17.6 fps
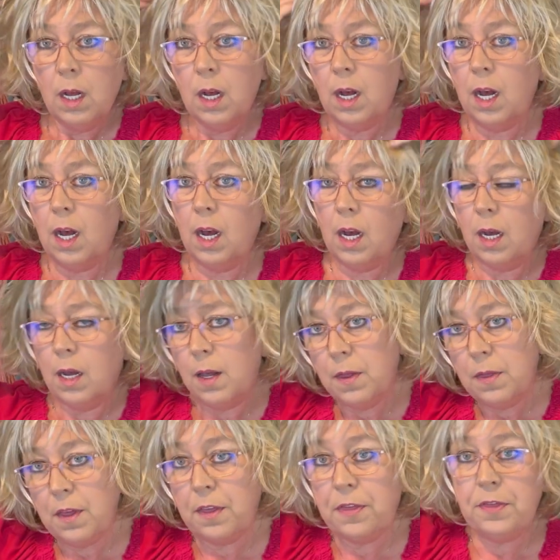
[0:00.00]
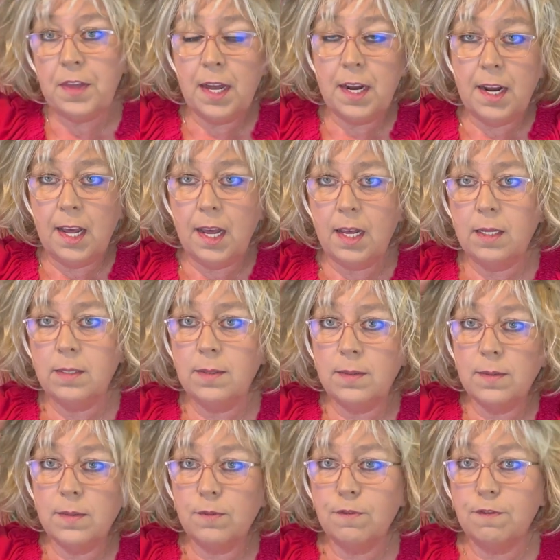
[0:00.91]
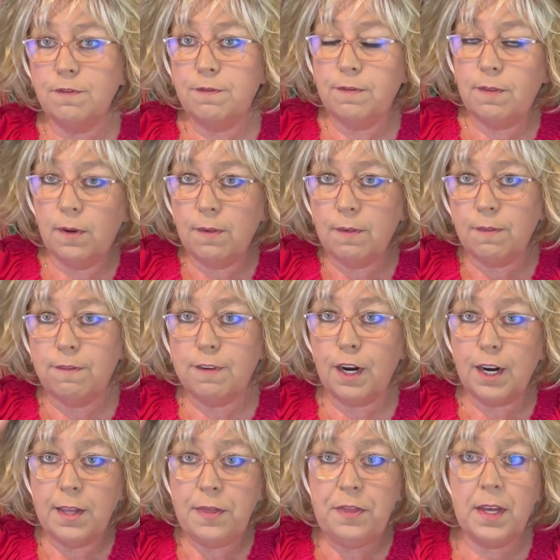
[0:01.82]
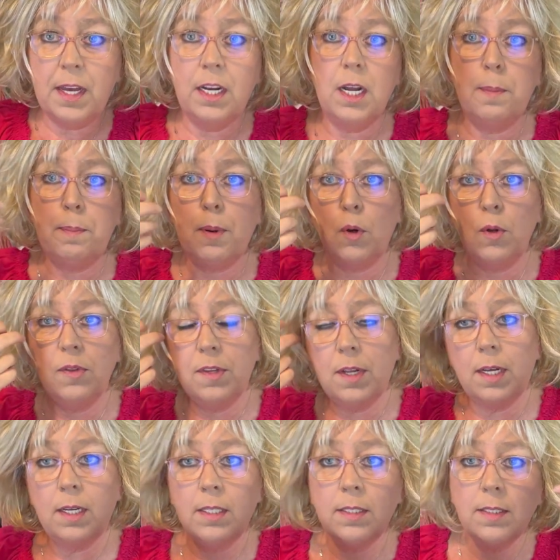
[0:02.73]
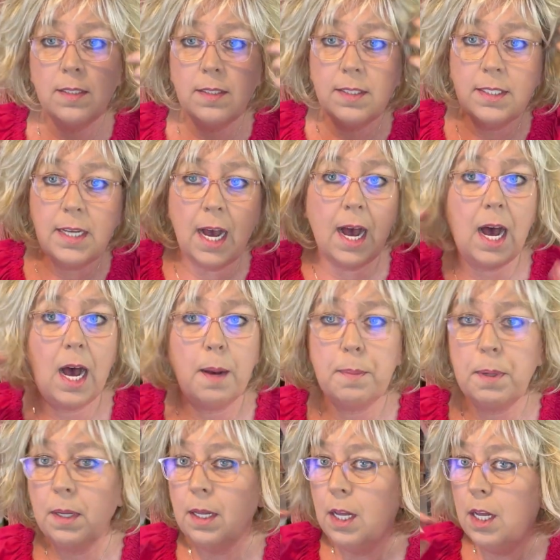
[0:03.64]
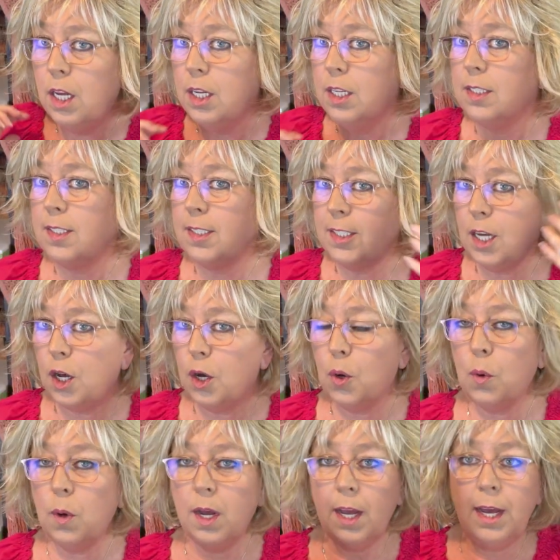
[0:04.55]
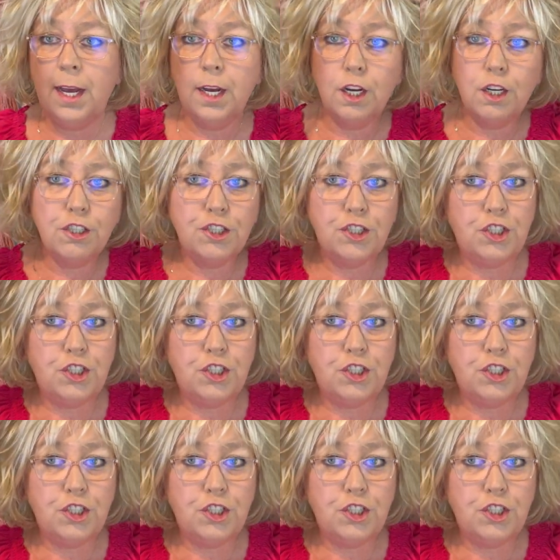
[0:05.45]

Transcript: uh, the thinning, very thin up on the top. So here's